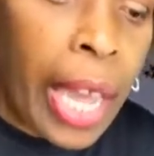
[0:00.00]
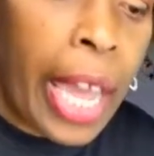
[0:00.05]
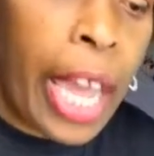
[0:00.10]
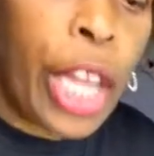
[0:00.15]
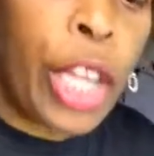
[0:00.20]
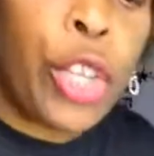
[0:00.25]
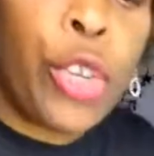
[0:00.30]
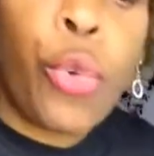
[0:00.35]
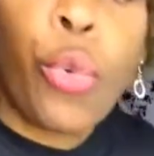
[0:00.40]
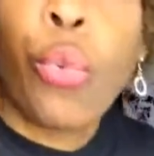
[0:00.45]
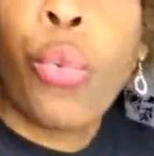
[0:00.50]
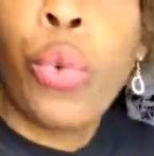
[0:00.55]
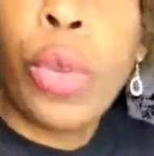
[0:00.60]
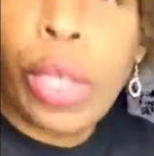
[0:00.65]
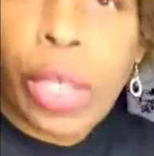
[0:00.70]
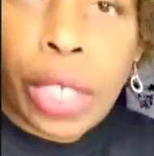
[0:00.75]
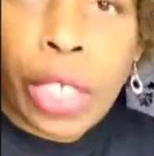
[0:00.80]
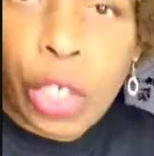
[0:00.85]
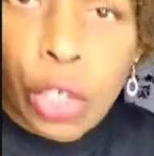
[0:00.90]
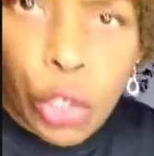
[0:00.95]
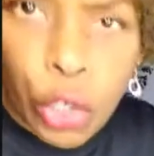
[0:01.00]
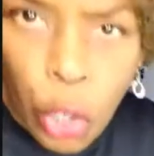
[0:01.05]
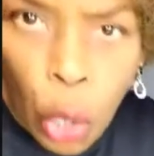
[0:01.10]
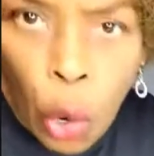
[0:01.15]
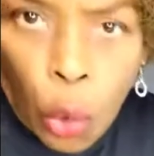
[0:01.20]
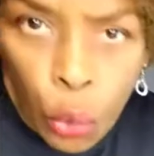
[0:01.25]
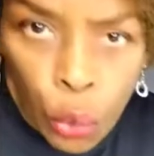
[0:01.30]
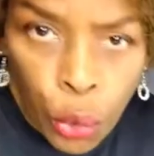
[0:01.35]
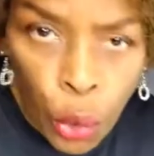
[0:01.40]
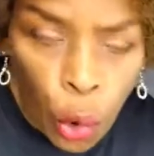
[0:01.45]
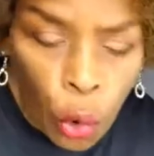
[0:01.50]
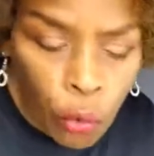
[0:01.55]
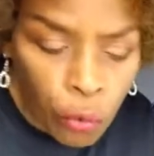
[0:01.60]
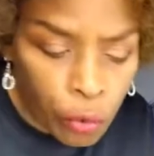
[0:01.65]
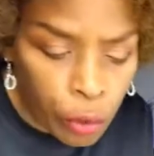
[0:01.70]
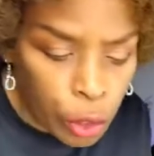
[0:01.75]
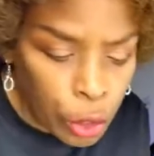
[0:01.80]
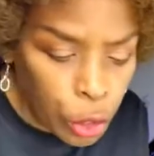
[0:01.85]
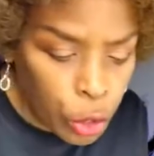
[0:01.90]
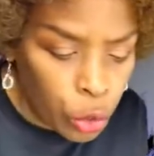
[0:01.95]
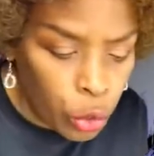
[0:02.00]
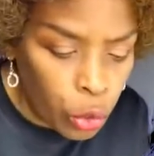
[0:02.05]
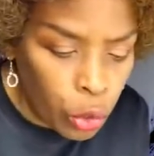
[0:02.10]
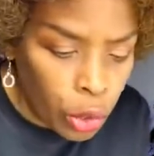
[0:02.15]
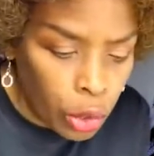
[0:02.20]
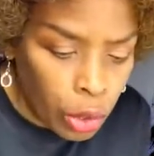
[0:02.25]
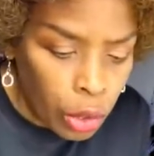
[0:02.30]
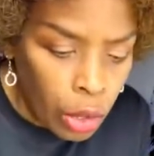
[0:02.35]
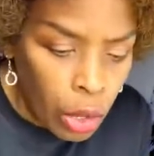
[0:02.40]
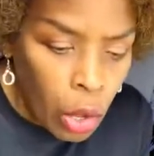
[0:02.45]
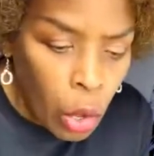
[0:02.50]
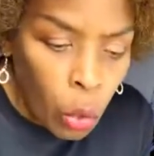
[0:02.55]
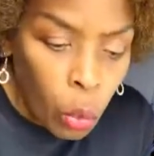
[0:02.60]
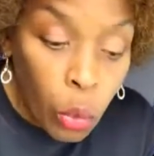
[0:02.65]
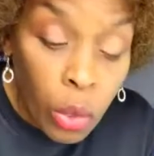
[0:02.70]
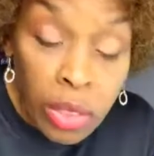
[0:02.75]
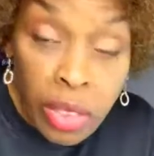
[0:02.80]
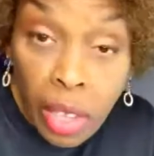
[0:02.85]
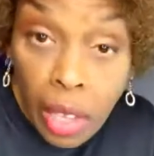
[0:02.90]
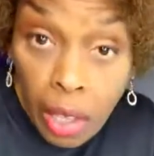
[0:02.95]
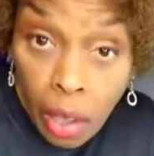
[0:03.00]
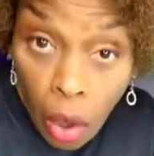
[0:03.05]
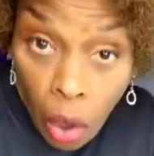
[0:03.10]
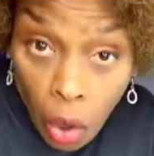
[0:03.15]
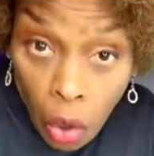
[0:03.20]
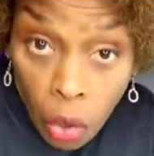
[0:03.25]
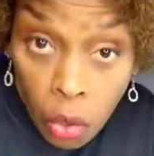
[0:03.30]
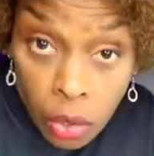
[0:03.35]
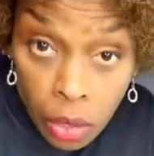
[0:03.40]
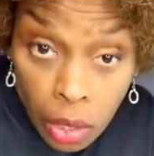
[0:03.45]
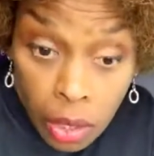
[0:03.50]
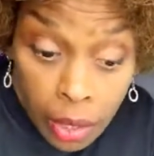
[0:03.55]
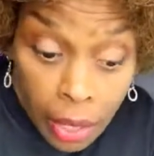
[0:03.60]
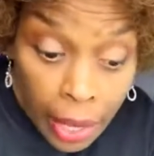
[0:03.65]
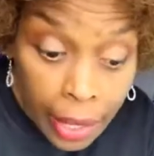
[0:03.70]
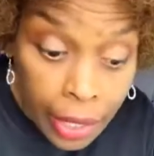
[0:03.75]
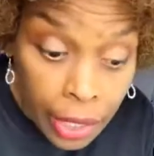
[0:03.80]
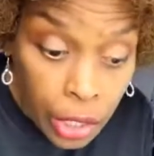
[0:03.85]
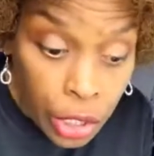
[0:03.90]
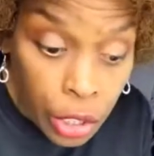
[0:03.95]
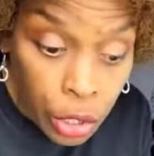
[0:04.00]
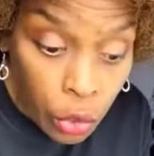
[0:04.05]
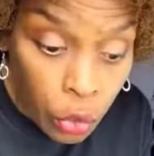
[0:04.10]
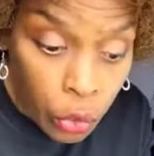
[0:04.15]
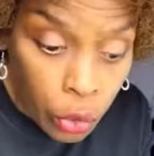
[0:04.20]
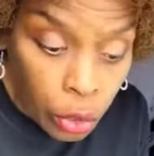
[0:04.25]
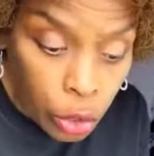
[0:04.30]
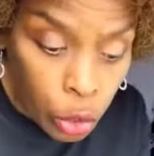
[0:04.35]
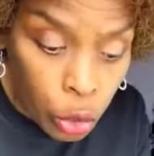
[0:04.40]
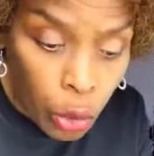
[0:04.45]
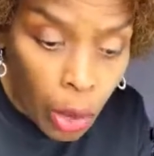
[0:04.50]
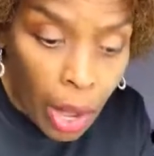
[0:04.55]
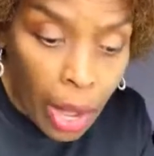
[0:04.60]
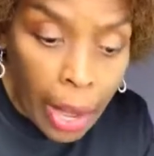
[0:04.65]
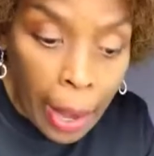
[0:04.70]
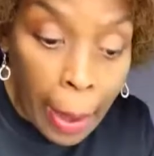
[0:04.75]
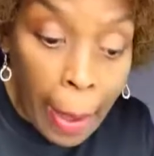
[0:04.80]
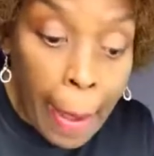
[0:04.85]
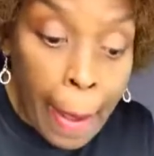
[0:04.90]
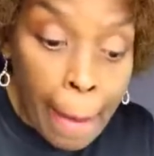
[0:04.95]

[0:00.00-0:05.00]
And you really don't know for sure what they all look like until they're dry.